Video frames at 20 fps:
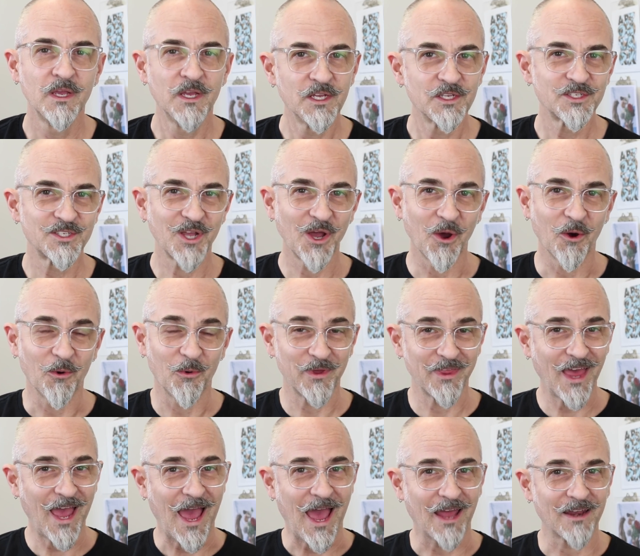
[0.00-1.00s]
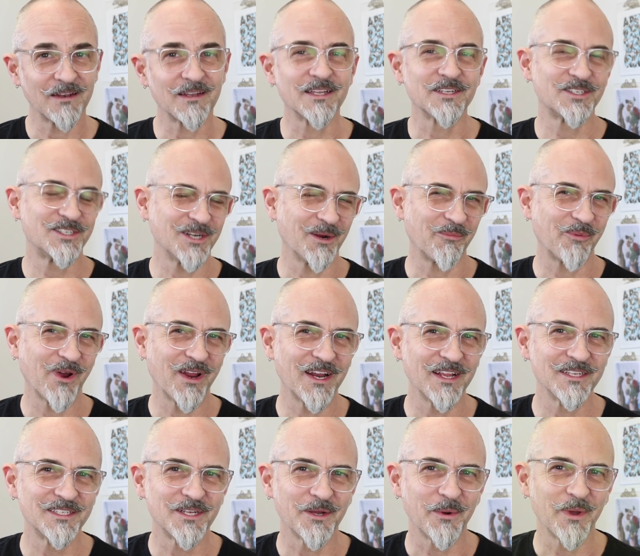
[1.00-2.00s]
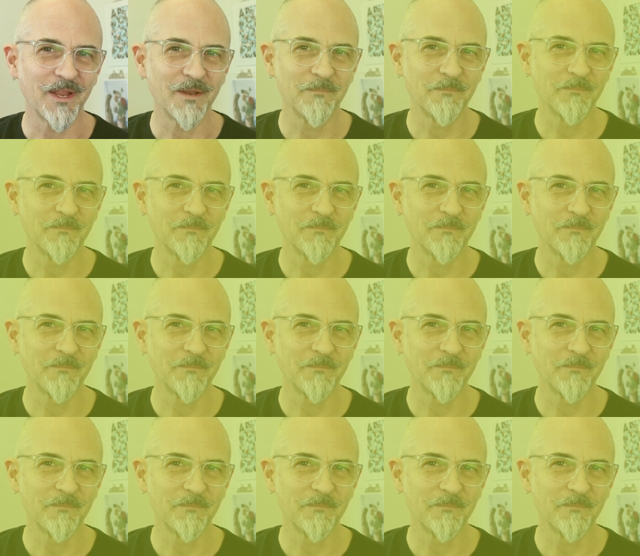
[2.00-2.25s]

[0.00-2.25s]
So with that, let's jump right into it.